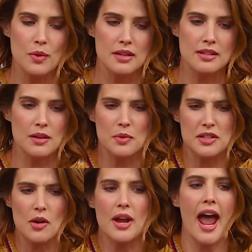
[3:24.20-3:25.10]
was it was
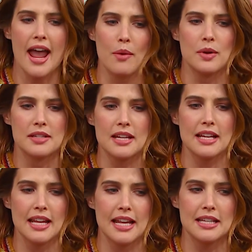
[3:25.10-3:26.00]
okay. It was
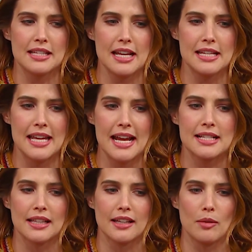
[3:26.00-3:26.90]
it it, it takes
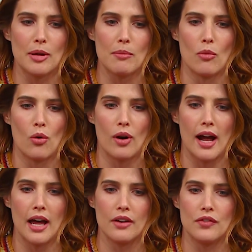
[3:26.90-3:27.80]
a little bit more
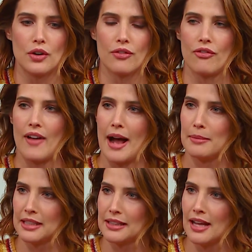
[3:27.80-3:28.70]
out of your
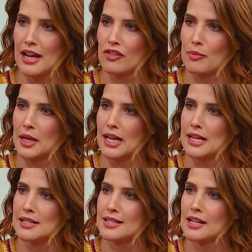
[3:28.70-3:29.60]
family life
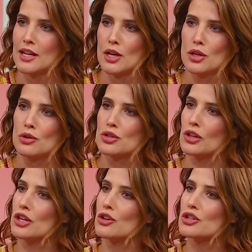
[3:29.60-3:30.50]
because sure.
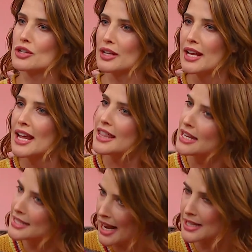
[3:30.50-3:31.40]
usually you're yeah. the
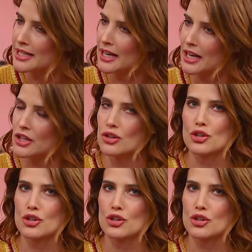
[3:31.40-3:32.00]
intensity and you're